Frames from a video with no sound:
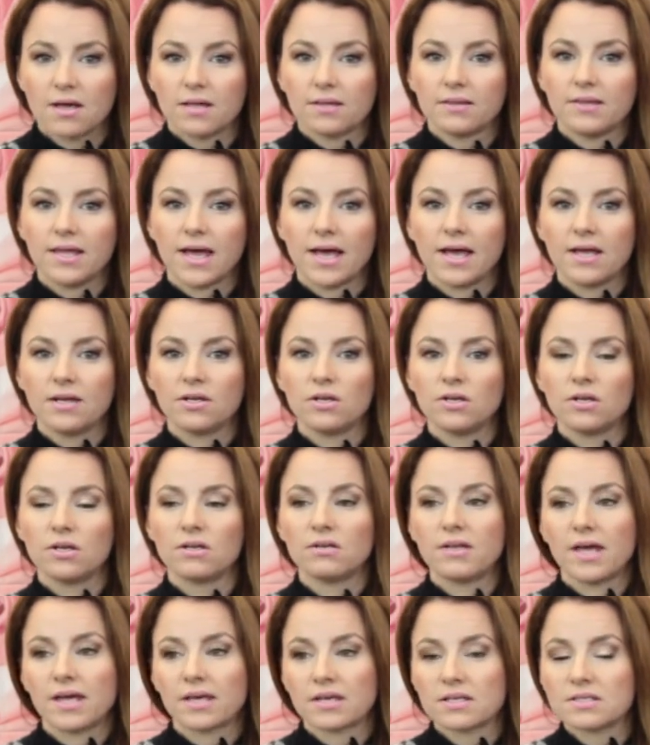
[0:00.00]

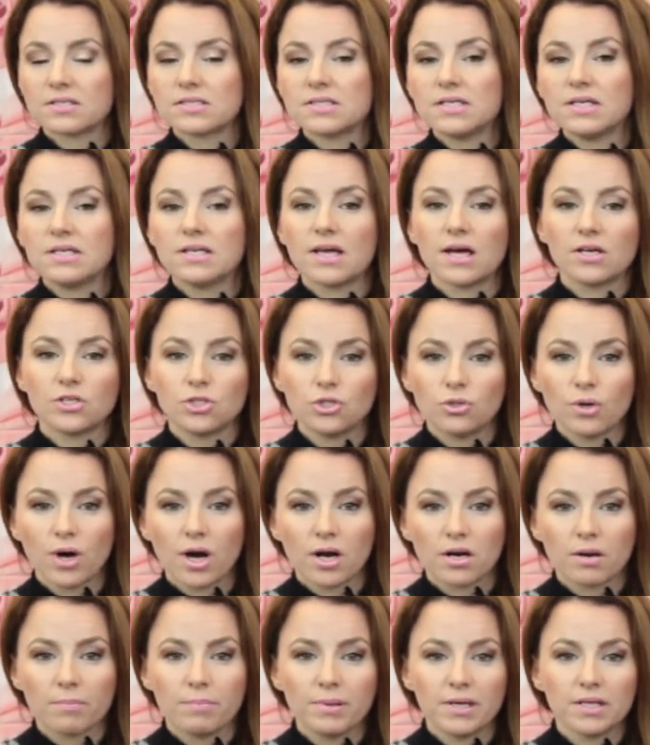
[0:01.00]
then they can see that you
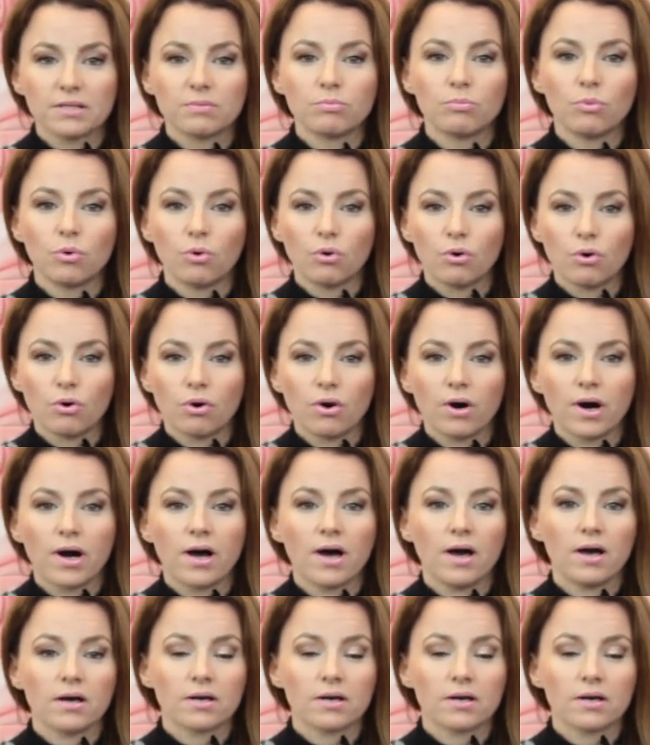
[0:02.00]
are a bit more